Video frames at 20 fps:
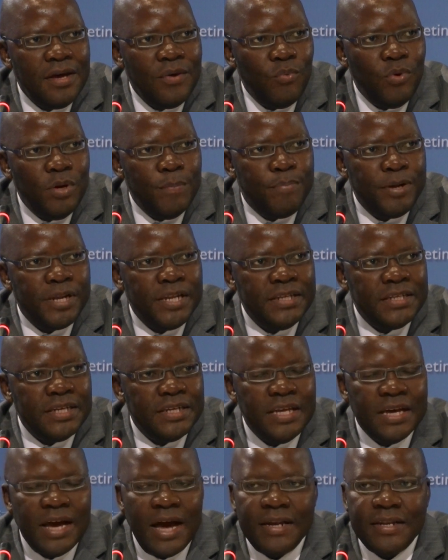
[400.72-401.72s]
We
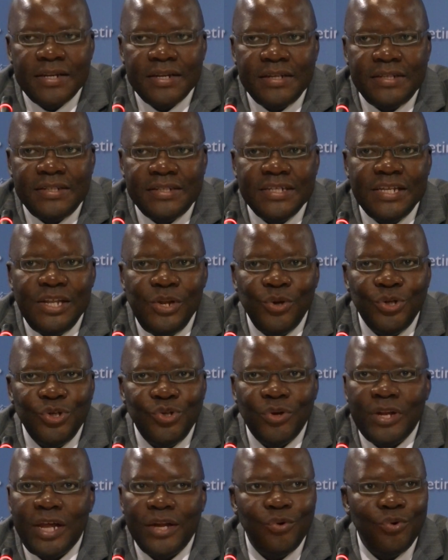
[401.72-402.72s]
printed a $100 trillion
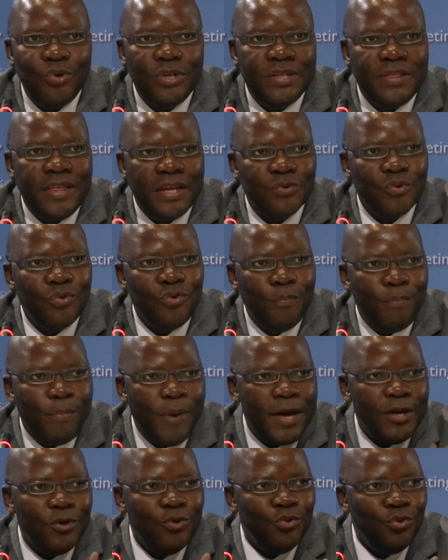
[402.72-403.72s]
note that couldn't
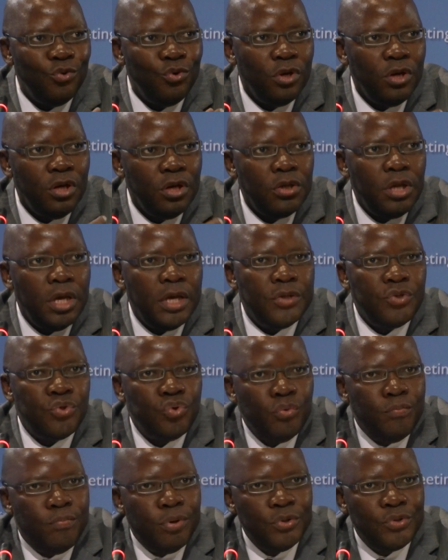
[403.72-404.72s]
buy you
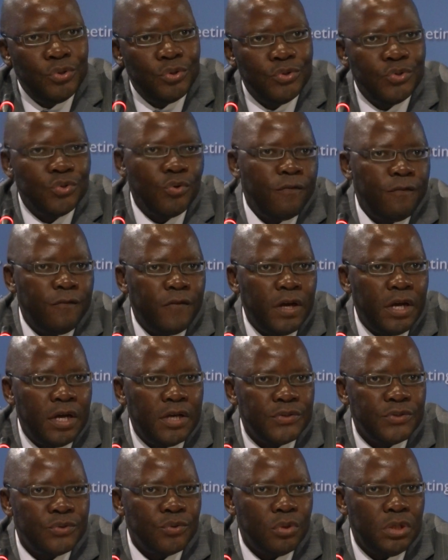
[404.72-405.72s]
2 bottles of
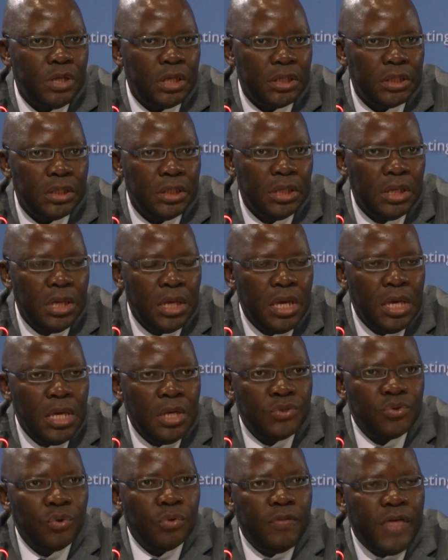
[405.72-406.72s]
soda.
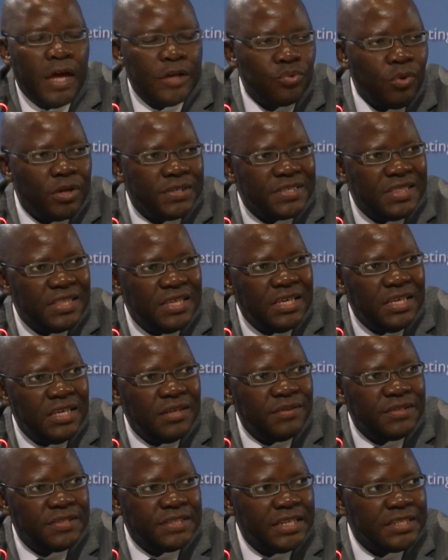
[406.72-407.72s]
So that was the
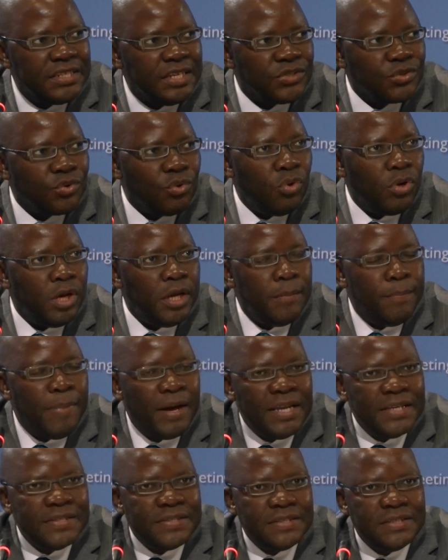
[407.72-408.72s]
status quo and
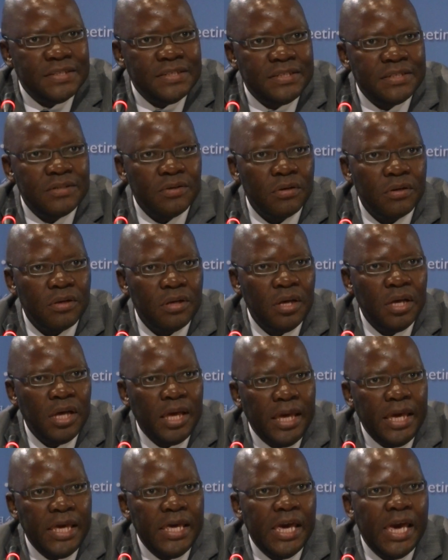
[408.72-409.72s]
balance sheet
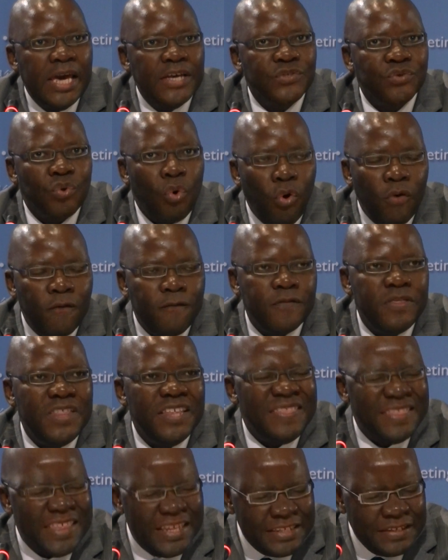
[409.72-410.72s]
as of the
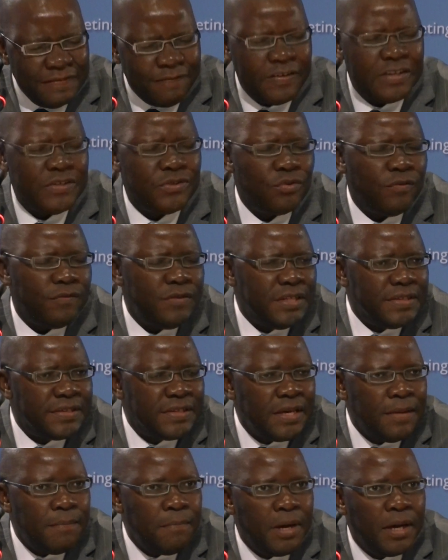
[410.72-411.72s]
31st of
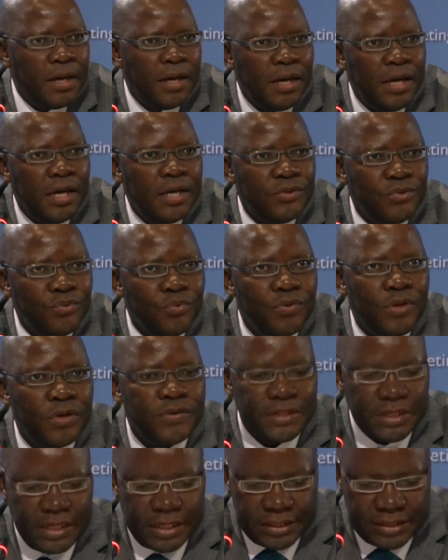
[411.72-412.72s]
December
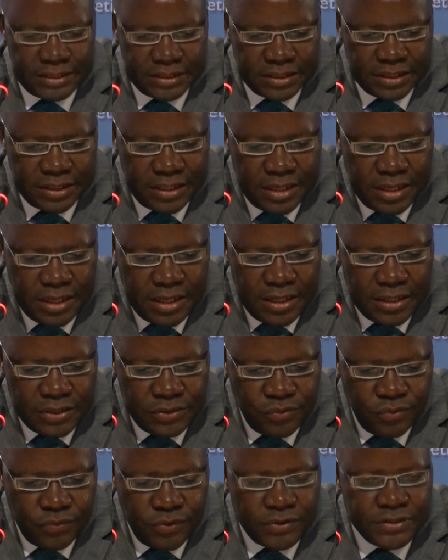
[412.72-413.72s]

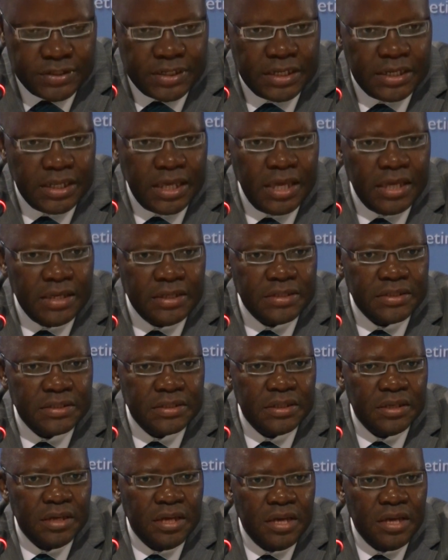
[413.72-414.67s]
2008.